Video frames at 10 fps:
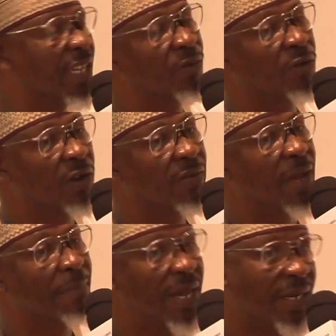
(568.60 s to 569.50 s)
in one of
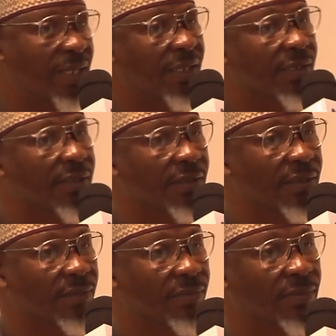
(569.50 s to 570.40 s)
our mandates,
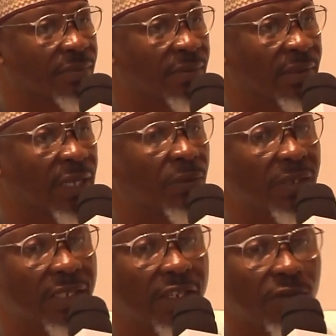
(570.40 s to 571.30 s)
then we
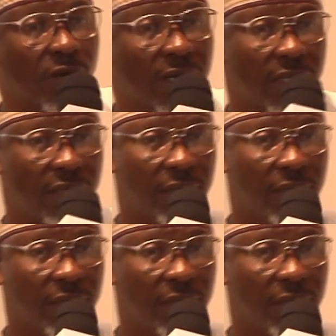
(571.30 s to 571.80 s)
say what?